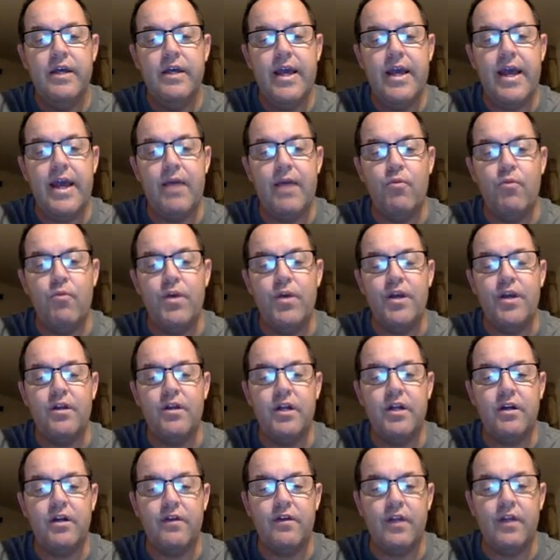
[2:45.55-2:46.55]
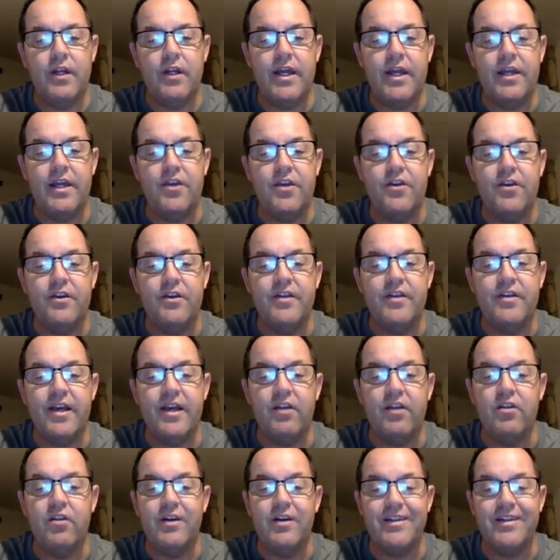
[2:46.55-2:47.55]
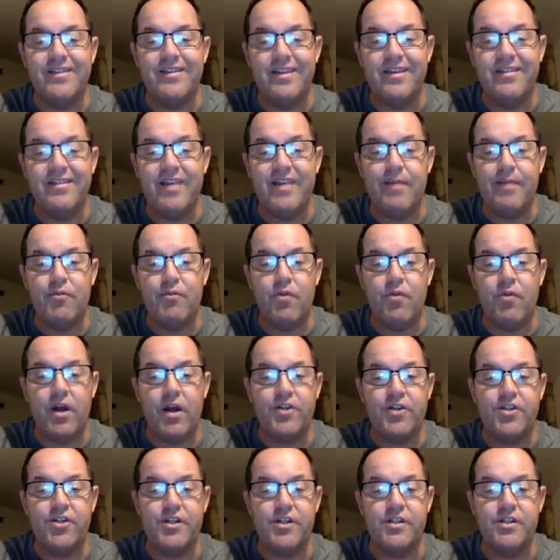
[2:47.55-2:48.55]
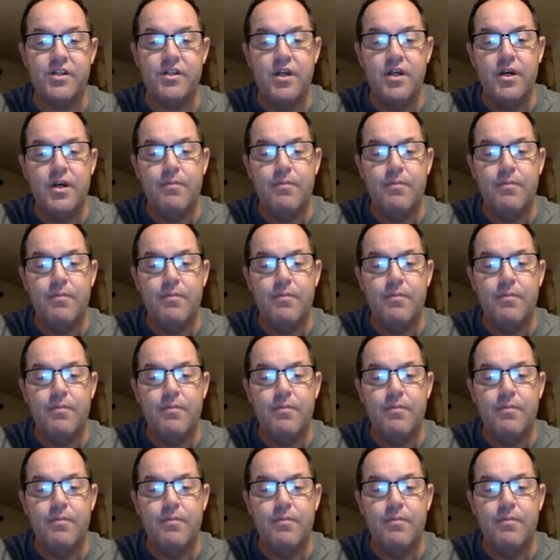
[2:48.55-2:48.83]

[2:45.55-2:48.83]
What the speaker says: and when you click on the link, you can take a look at the same directions,